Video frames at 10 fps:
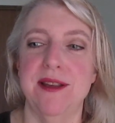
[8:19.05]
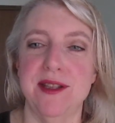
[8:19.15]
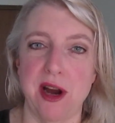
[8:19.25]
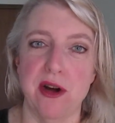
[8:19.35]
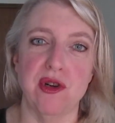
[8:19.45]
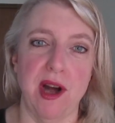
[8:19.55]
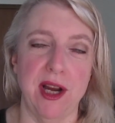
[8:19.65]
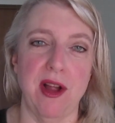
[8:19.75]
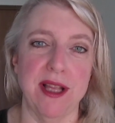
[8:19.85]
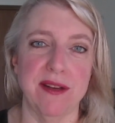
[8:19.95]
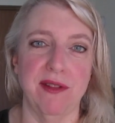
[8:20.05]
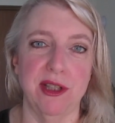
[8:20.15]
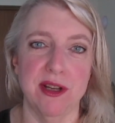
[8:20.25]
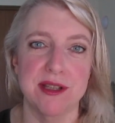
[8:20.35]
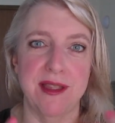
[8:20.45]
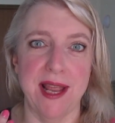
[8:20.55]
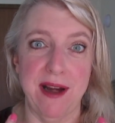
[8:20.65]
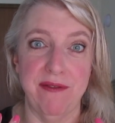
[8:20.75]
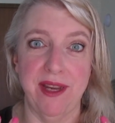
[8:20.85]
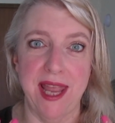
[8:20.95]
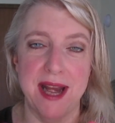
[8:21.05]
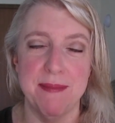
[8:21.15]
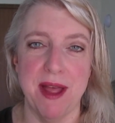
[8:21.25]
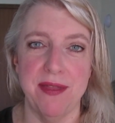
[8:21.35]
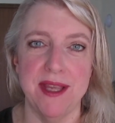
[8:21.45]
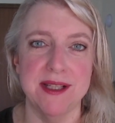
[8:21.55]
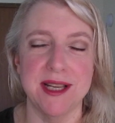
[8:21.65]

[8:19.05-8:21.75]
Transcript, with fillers: start trying all different looks and then I forget about this